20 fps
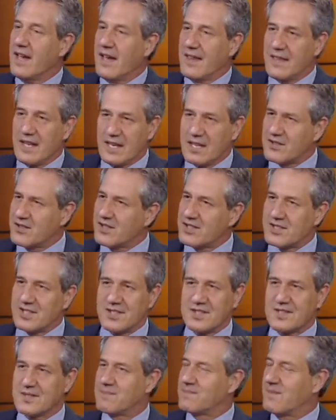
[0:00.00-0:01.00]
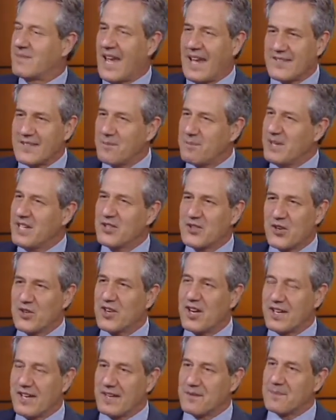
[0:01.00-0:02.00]
The literature hasn't been good
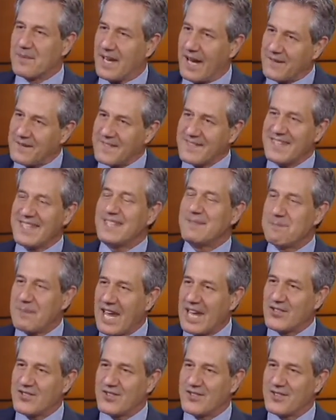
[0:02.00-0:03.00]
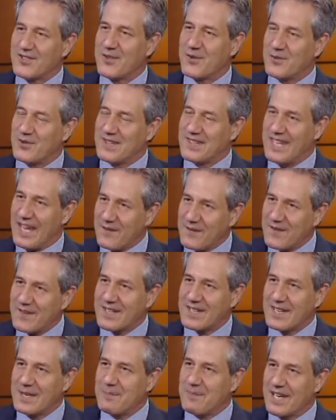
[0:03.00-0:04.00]
on it, but I've seen patients who
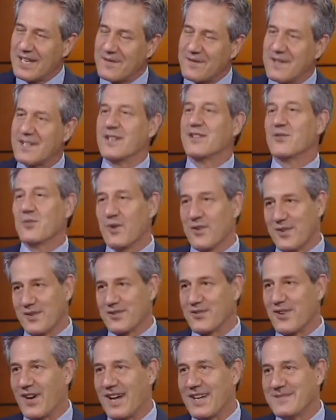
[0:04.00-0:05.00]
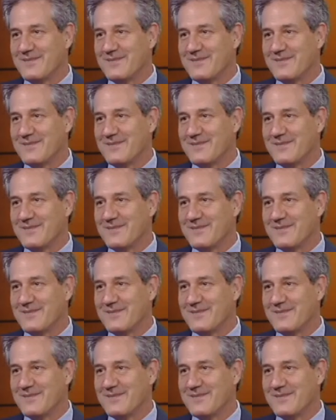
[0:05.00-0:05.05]
definitely benefit. It's worth a try.